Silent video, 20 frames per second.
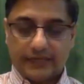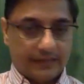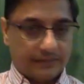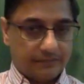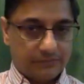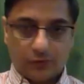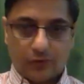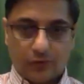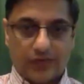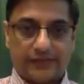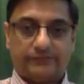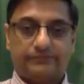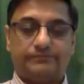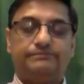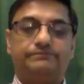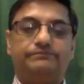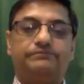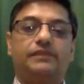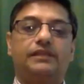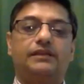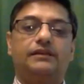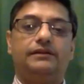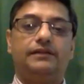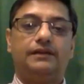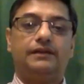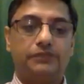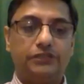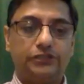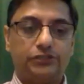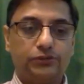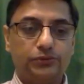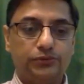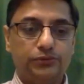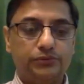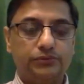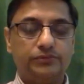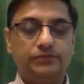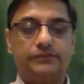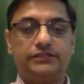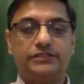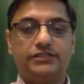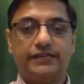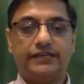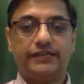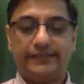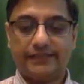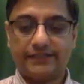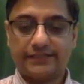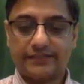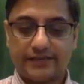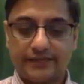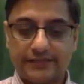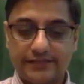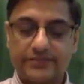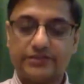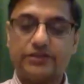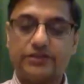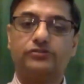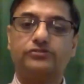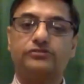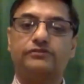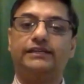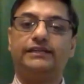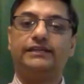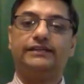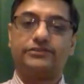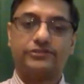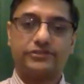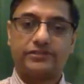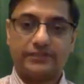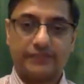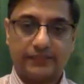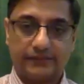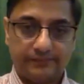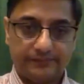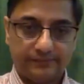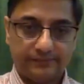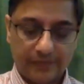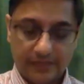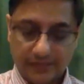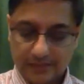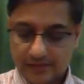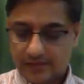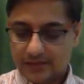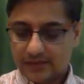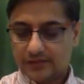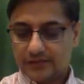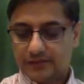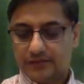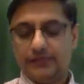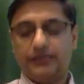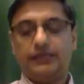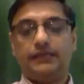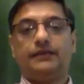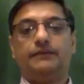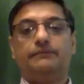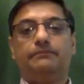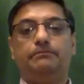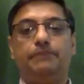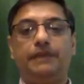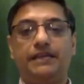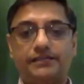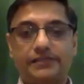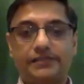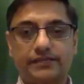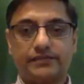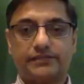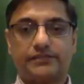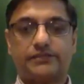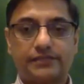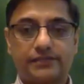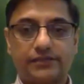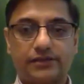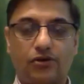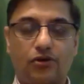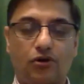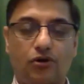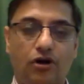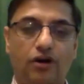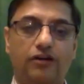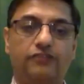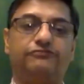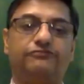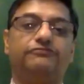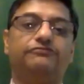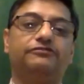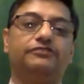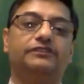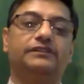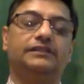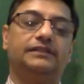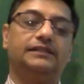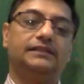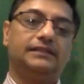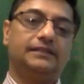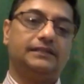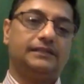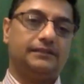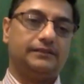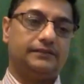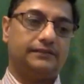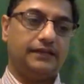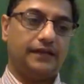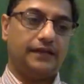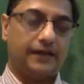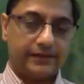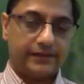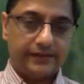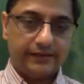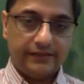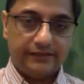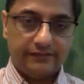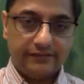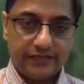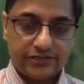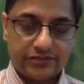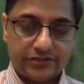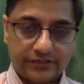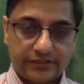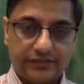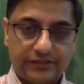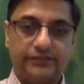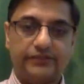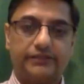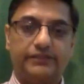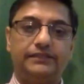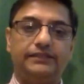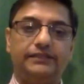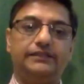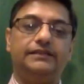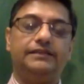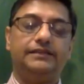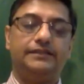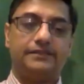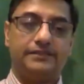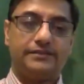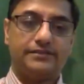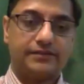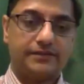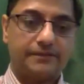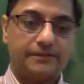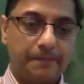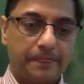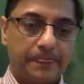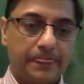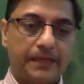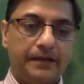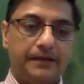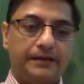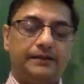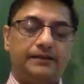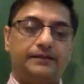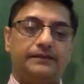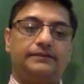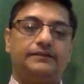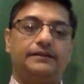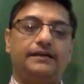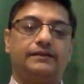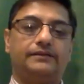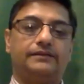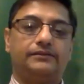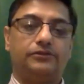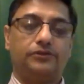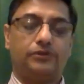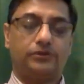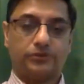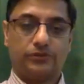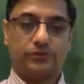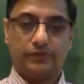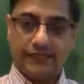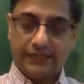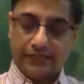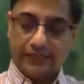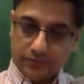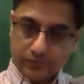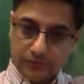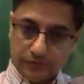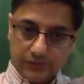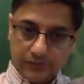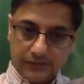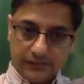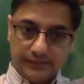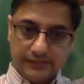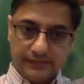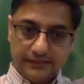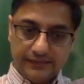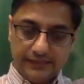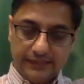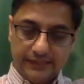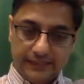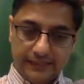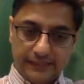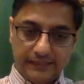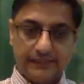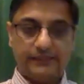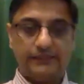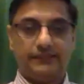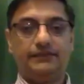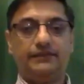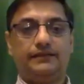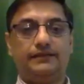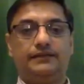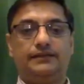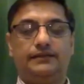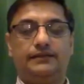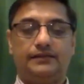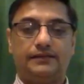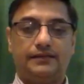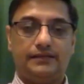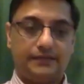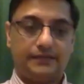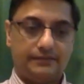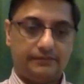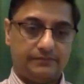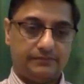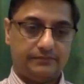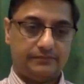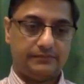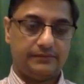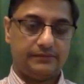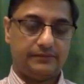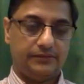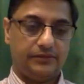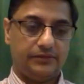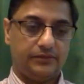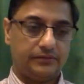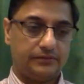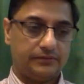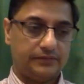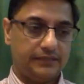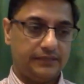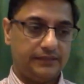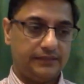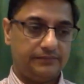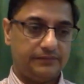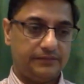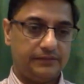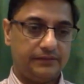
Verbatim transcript: number one. Number two, the genetic studies are also very interesting. The basis of the Aryan invasion theory is that not only do the uh, you know, the